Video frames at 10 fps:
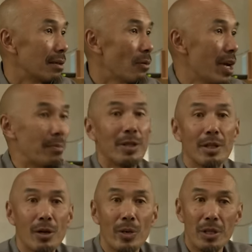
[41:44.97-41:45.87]
Wait, but
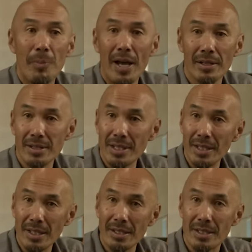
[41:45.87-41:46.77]
look at what the
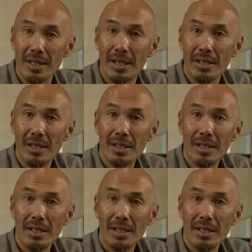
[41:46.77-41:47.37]
Palestinians did.